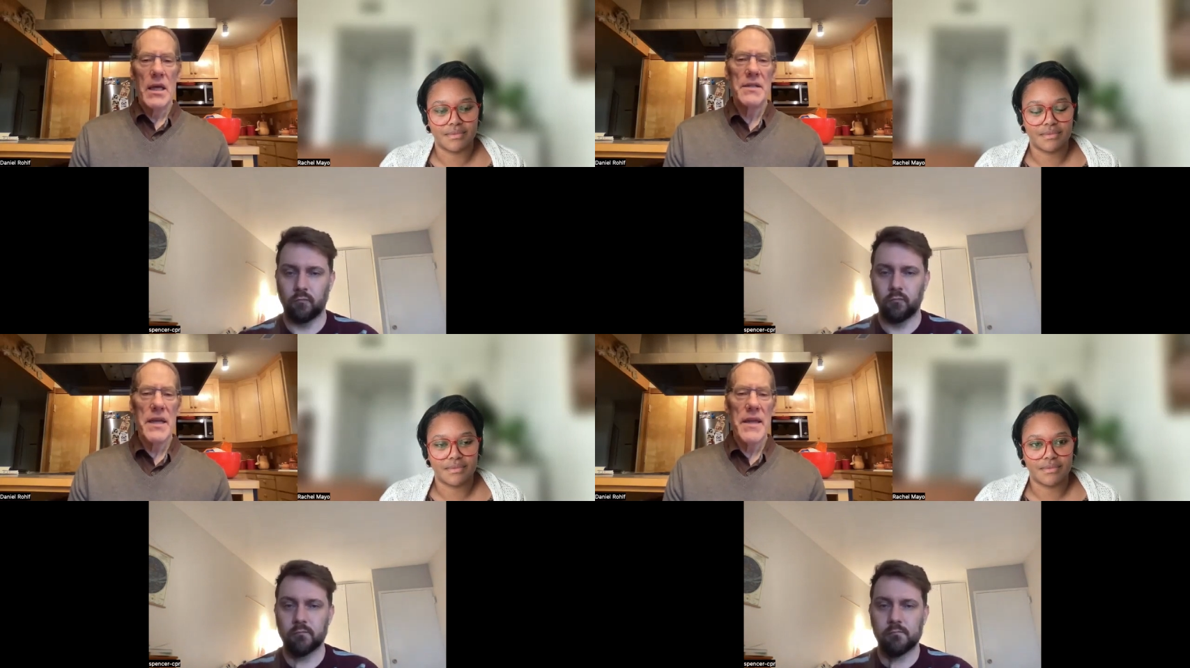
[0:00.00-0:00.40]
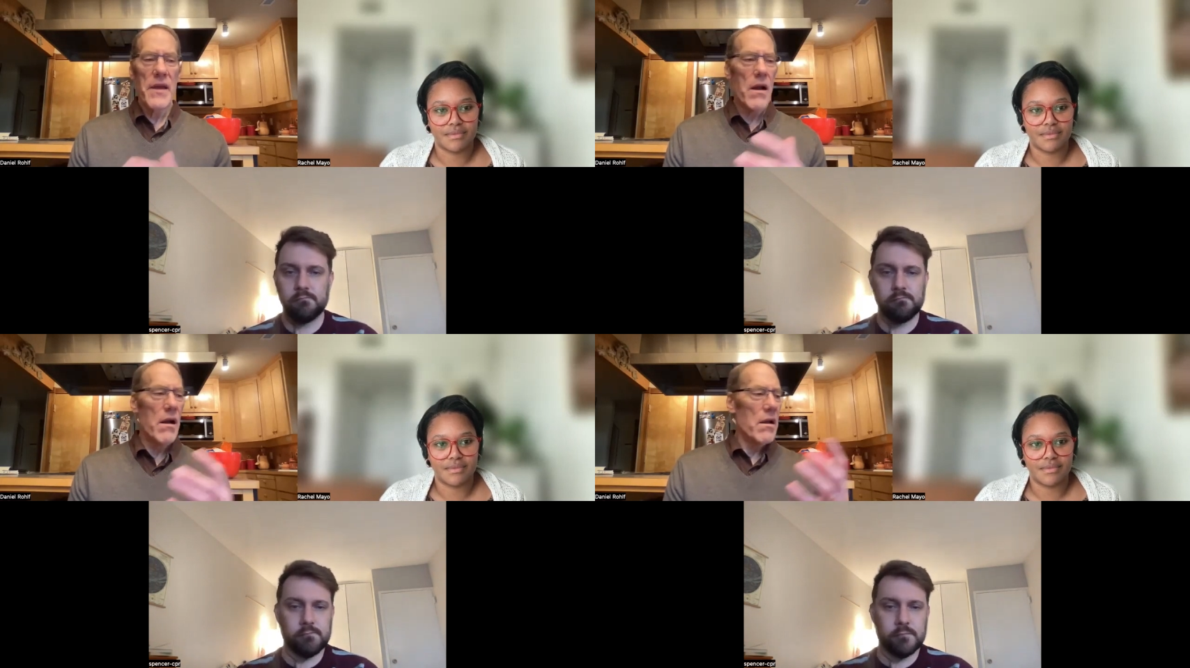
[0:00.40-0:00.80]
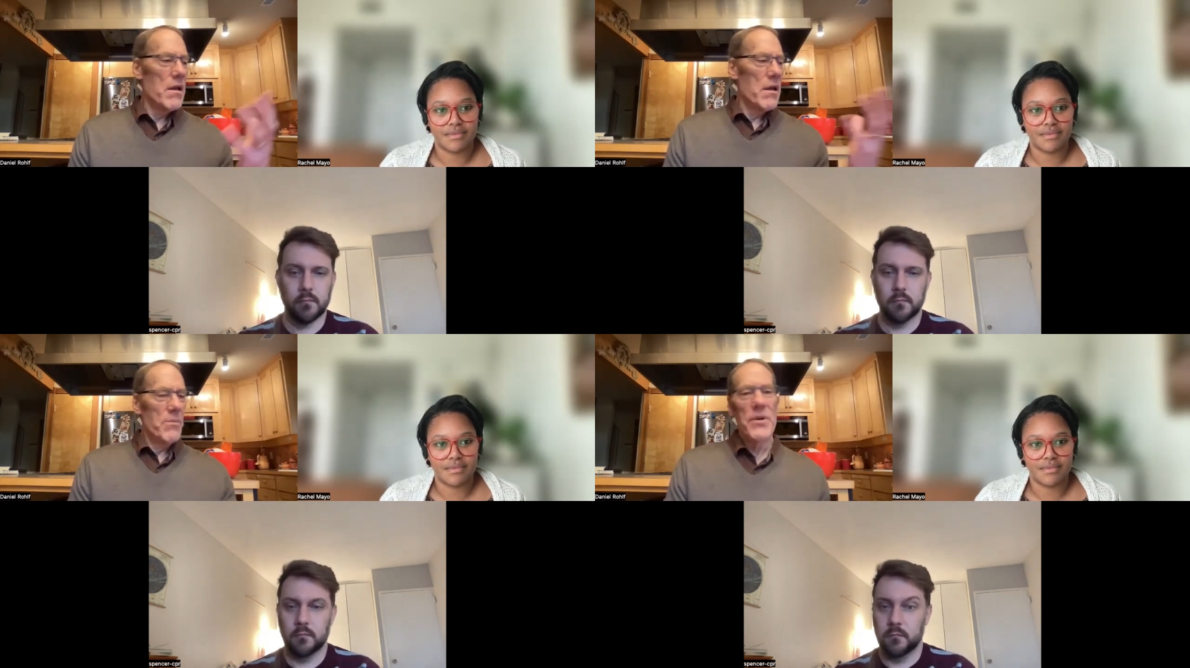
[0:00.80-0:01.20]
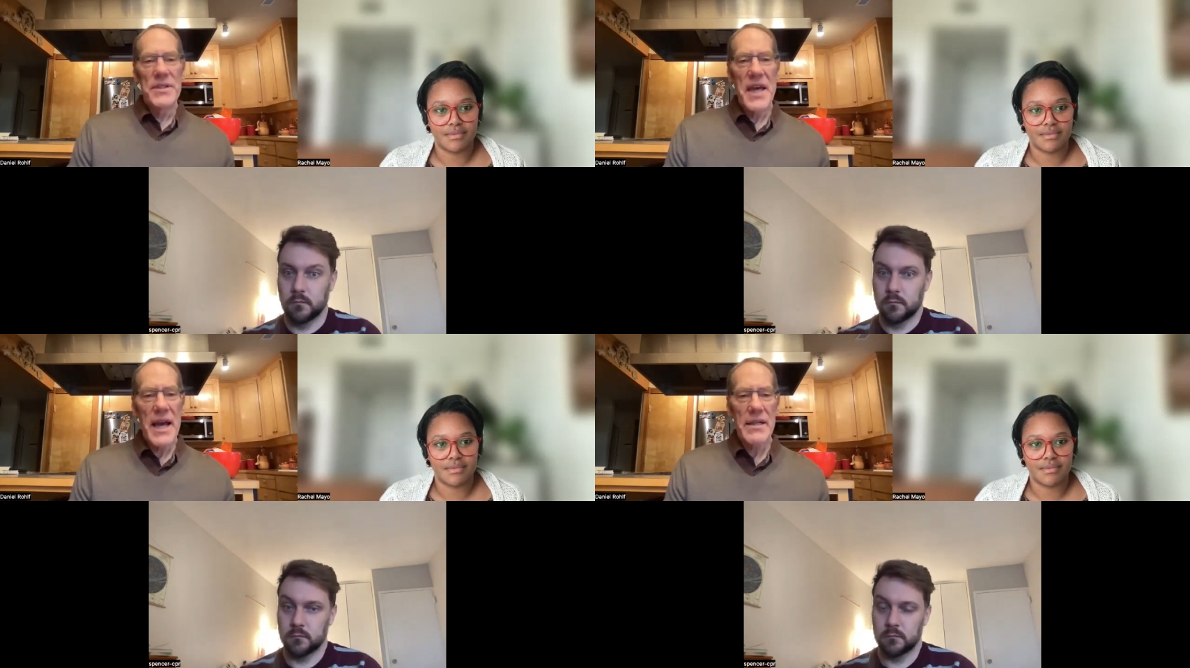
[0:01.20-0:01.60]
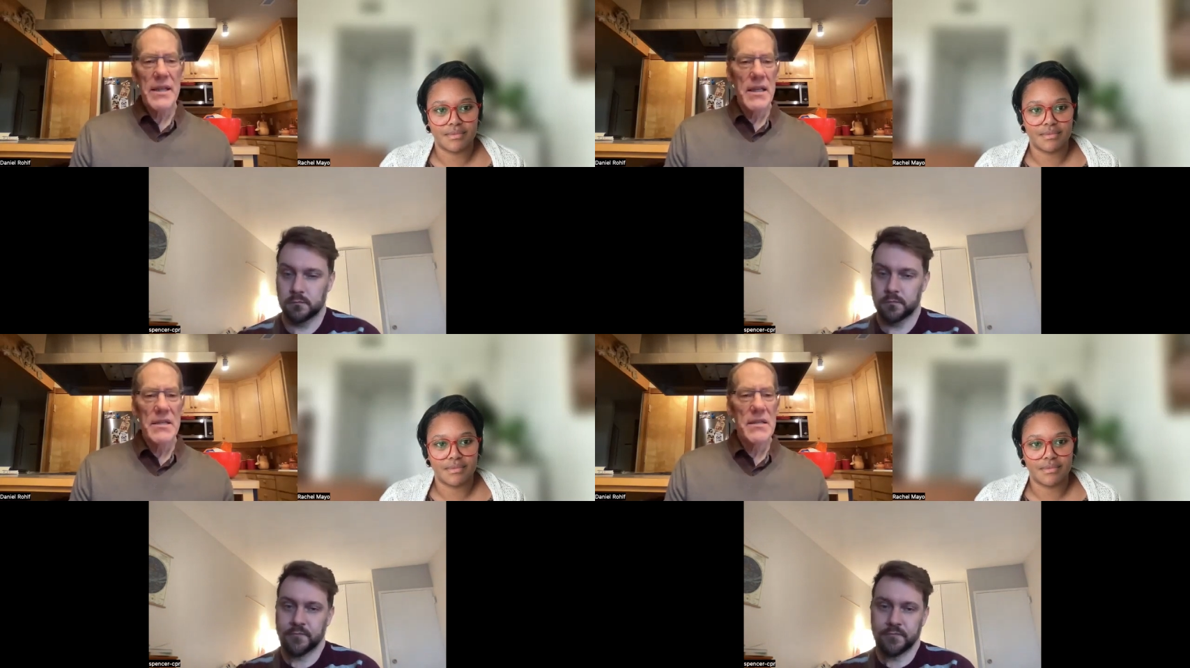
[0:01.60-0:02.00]
Speaker 1: It's either
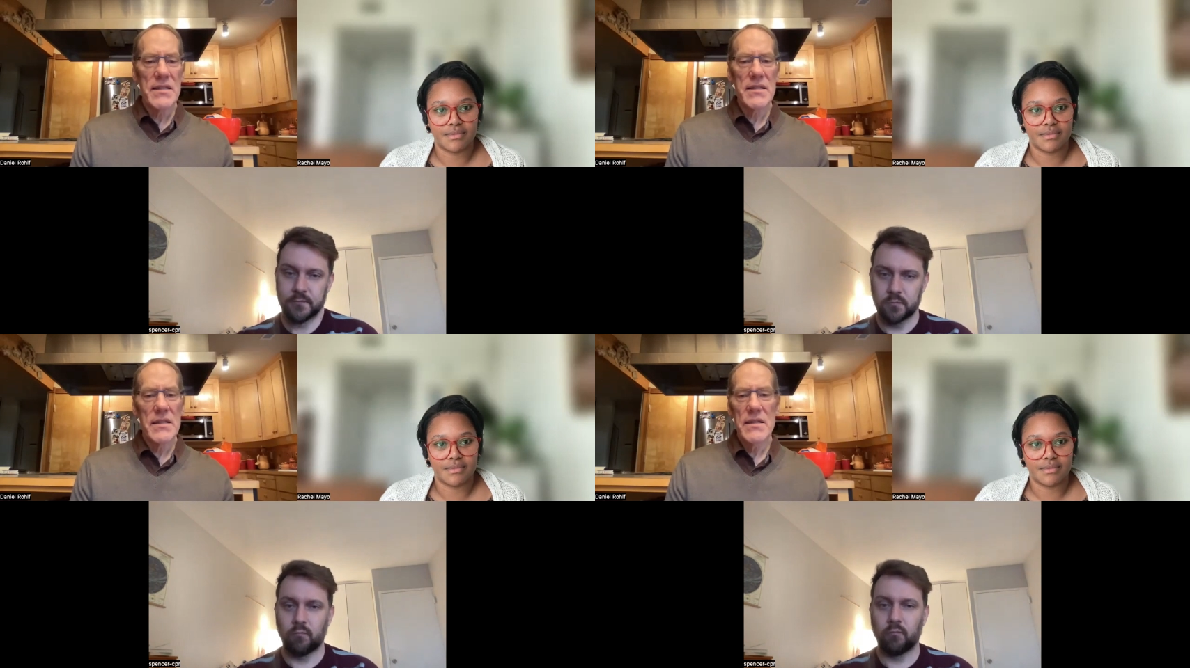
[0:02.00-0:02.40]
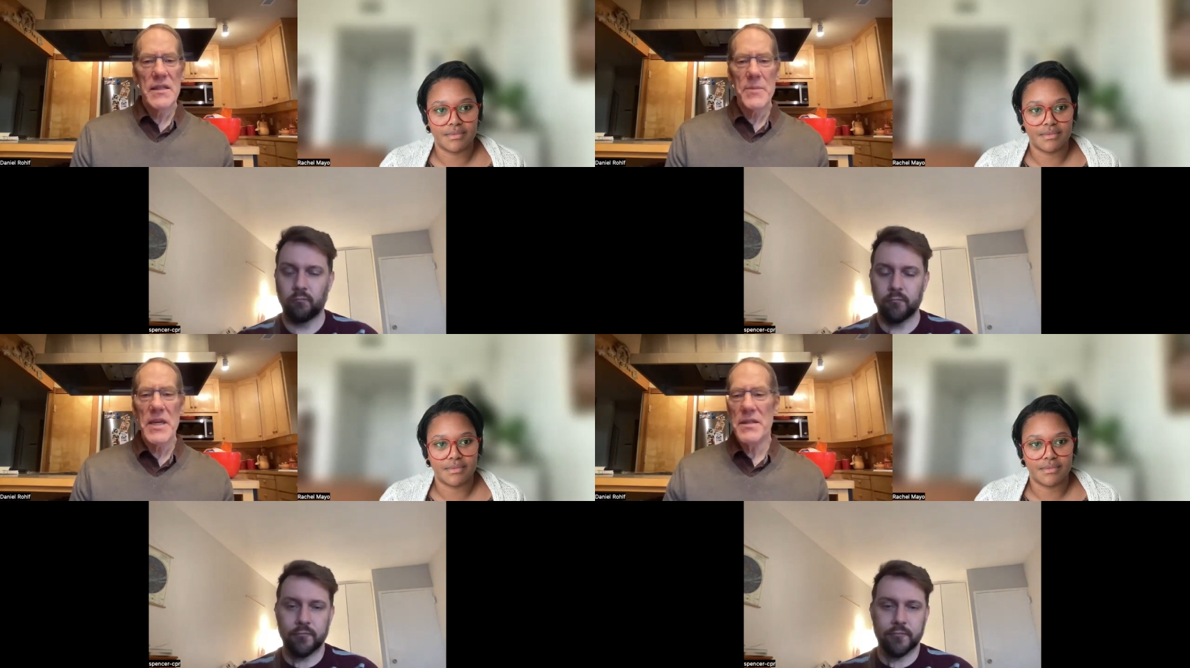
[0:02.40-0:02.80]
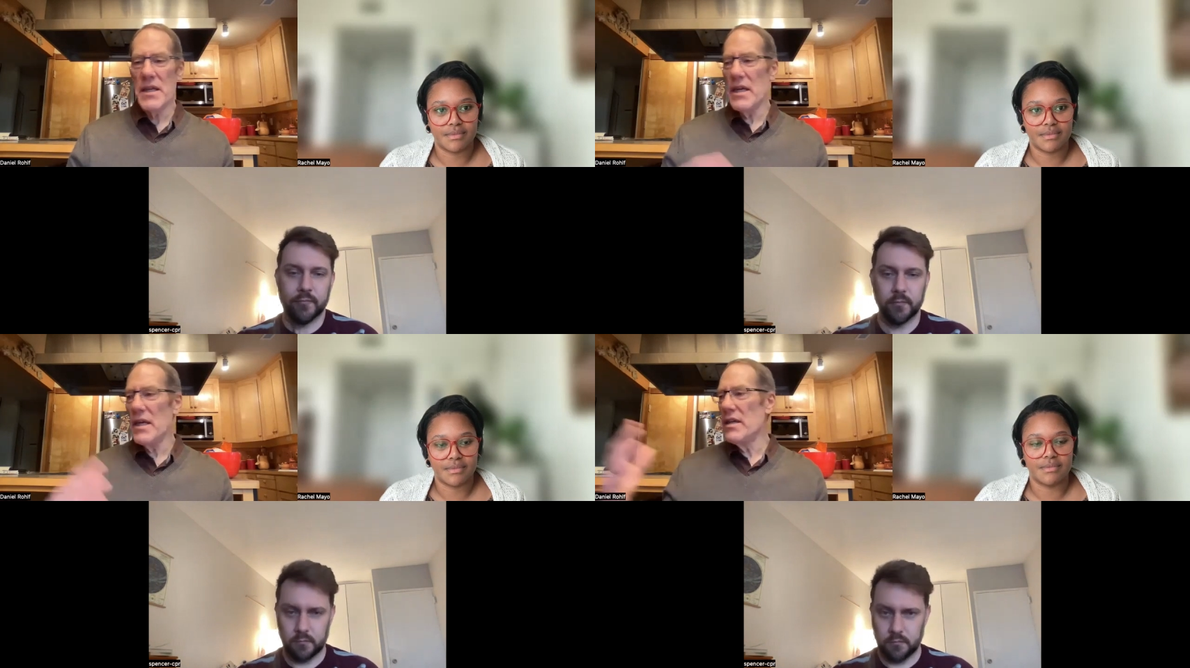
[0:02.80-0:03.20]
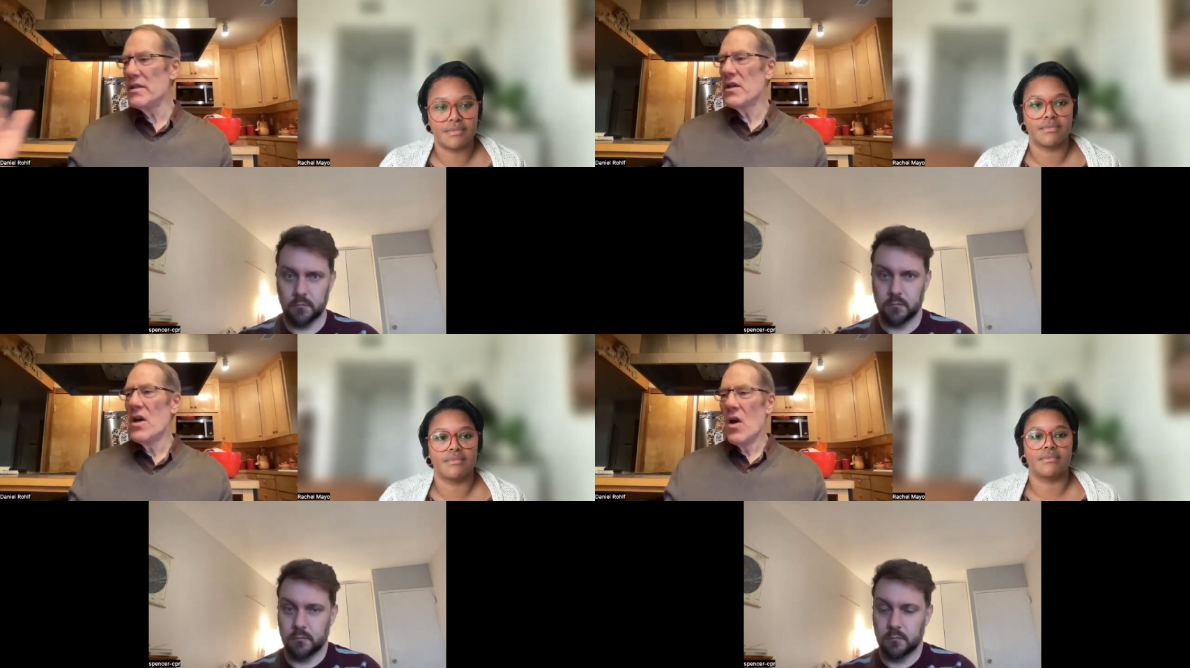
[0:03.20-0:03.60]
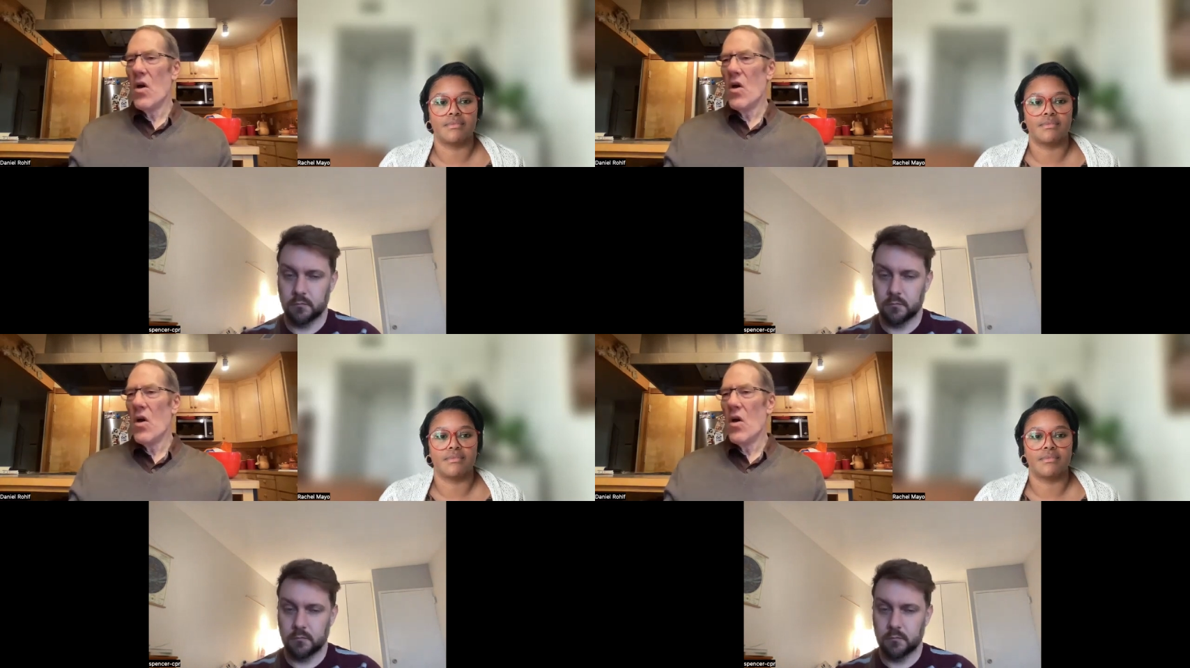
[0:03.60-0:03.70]
protect this species